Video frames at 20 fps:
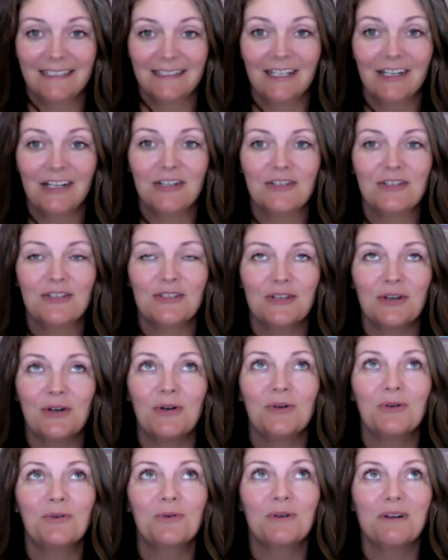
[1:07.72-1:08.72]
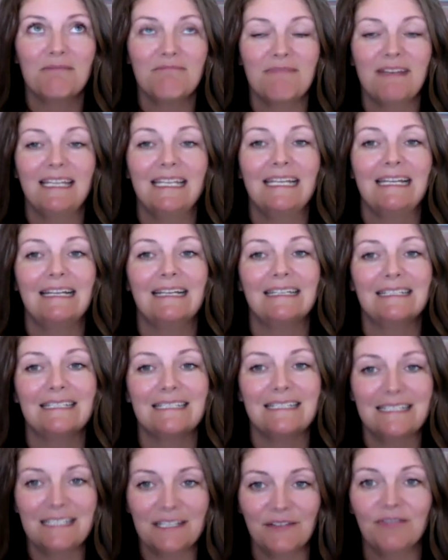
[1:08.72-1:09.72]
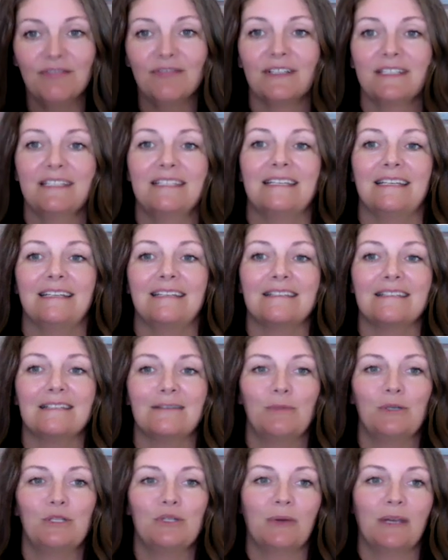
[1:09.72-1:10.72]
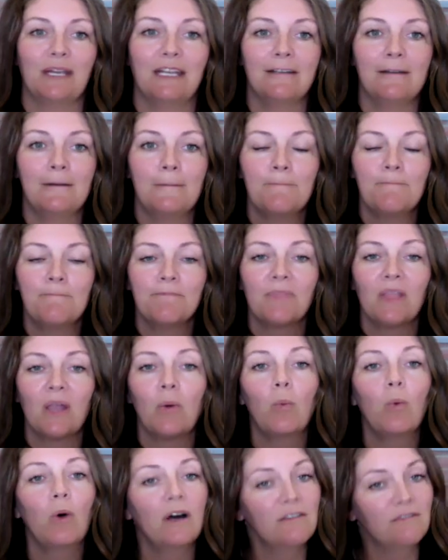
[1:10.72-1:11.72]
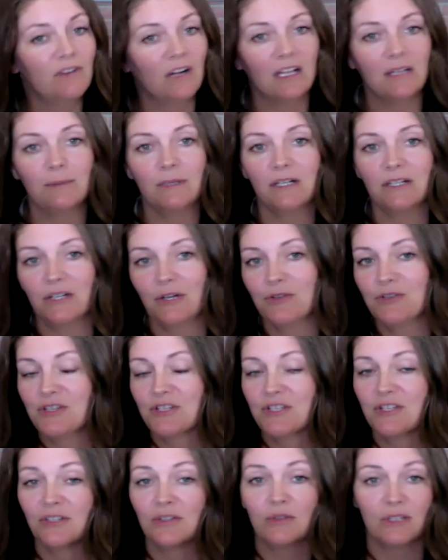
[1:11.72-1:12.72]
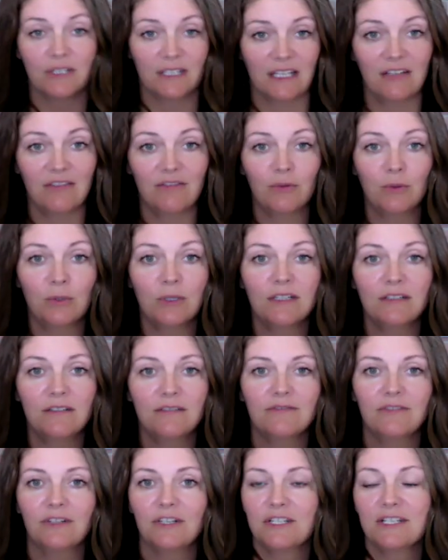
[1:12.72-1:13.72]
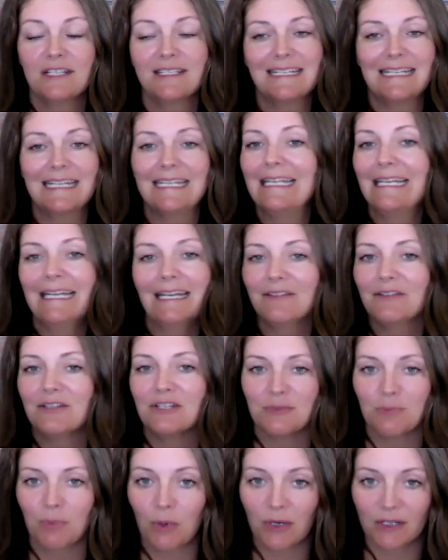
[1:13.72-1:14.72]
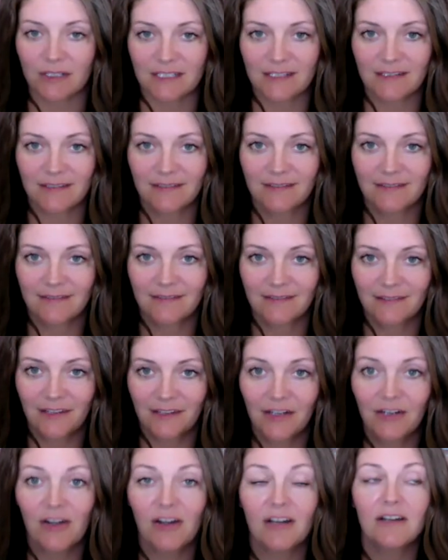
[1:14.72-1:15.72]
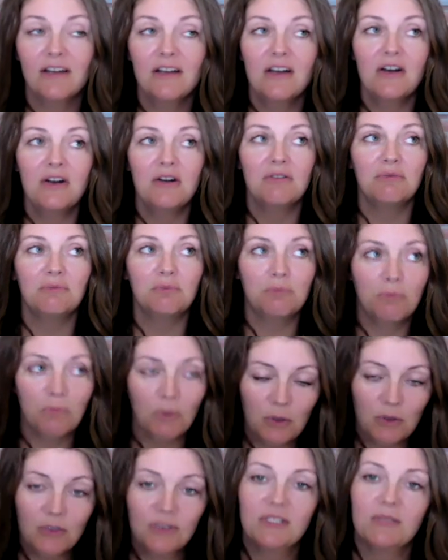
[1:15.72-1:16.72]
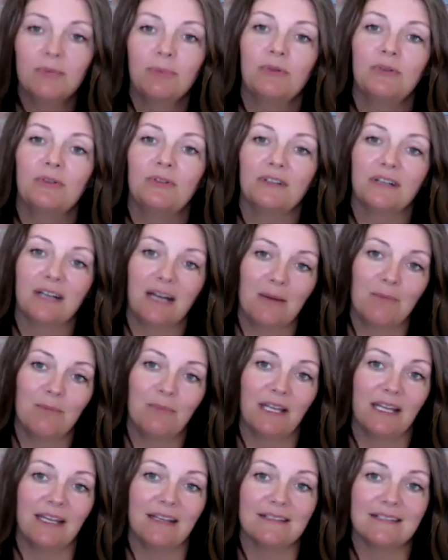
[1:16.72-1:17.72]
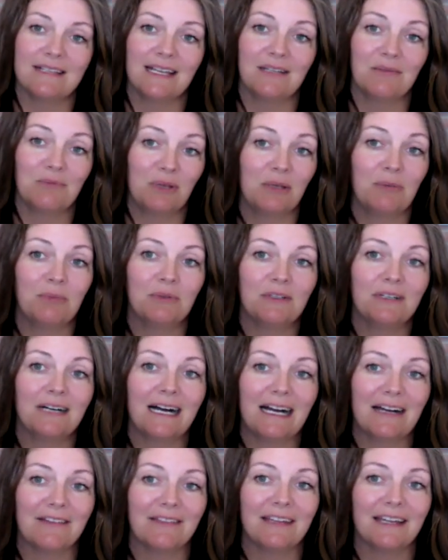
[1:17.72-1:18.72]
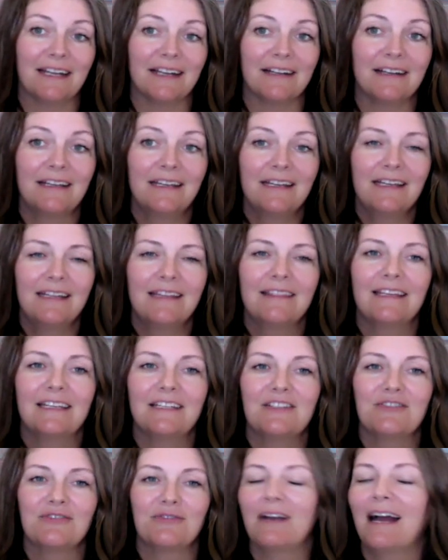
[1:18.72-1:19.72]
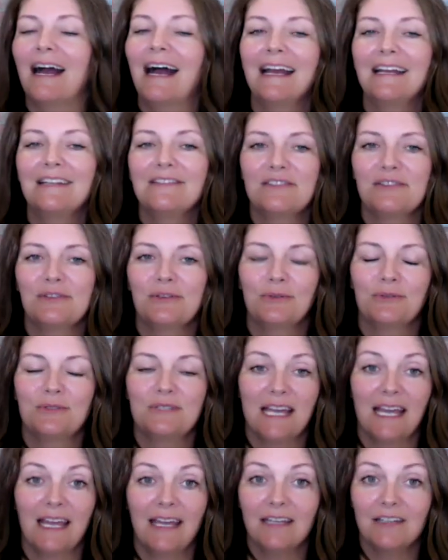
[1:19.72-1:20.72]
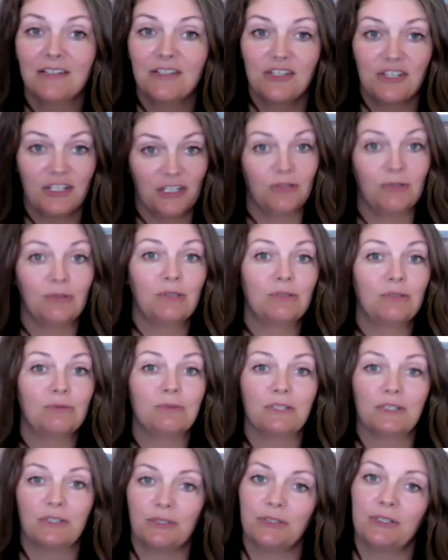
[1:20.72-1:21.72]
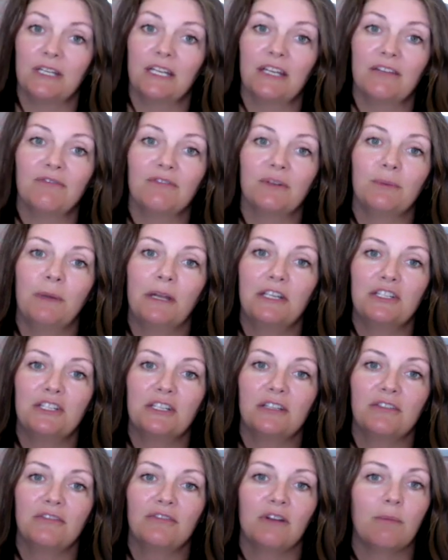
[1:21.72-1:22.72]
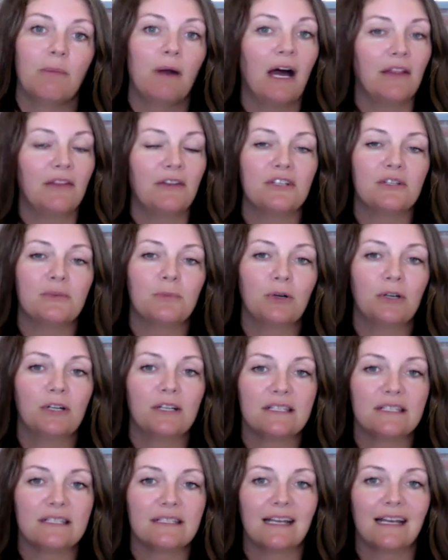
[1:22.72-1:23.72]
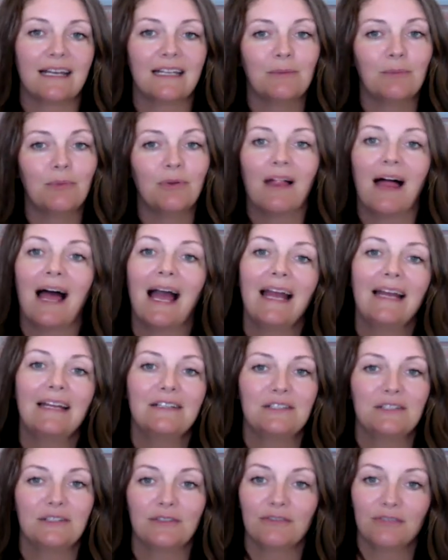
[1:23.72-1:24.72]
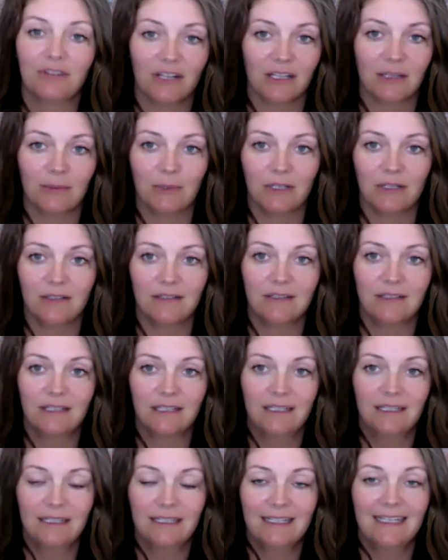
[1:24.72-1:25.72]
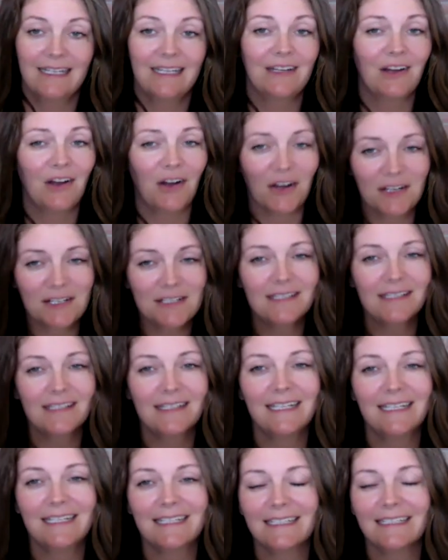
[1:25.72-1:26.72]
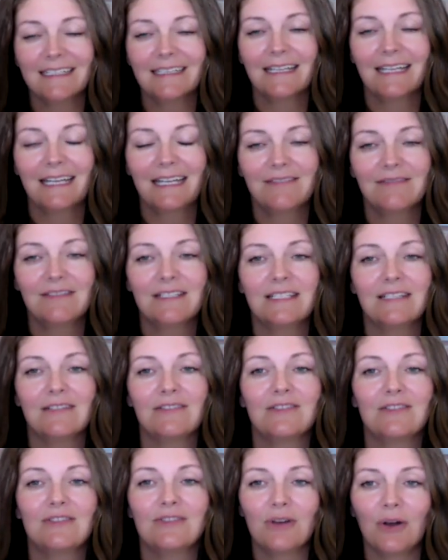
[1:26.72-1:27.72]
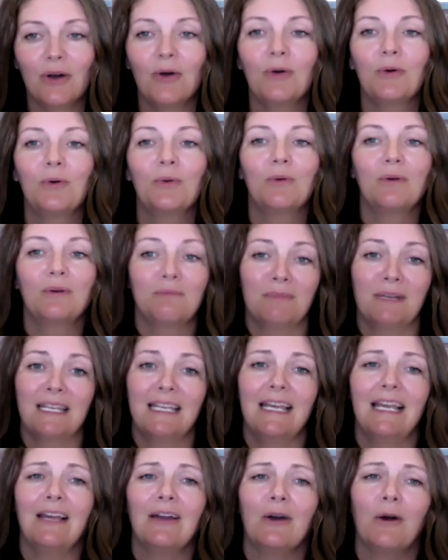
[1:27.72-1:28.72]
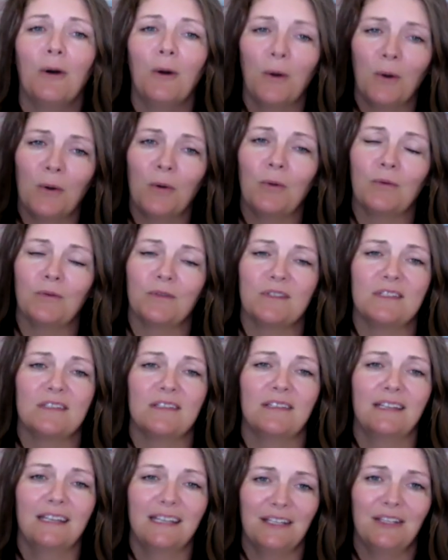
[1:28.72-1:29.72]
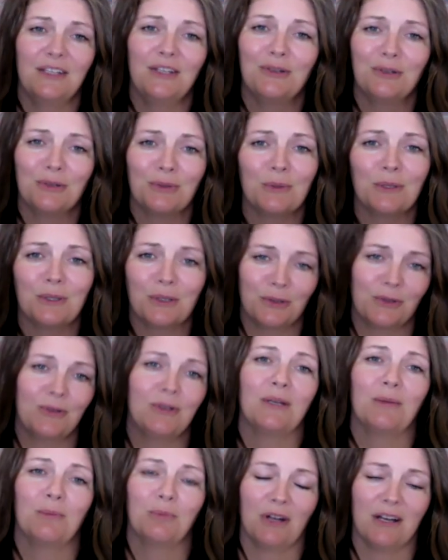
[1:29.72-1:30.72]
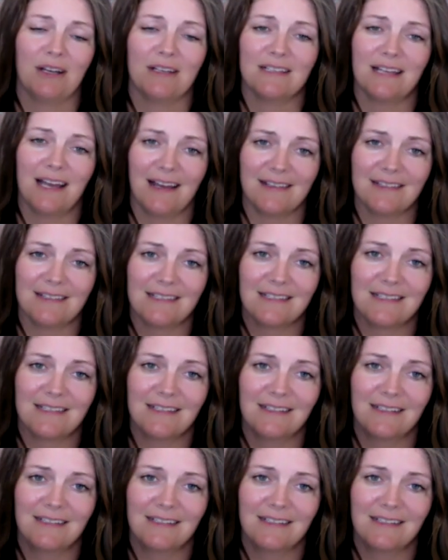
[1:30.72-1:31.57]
There are so many differences between what volleyball coaches are looking for versus any other sport. There are multiple companies and people out there that try to take general recruiting information from other sports and apply it to volleyball. And honestly, it leaves so many holes in your recruiting process.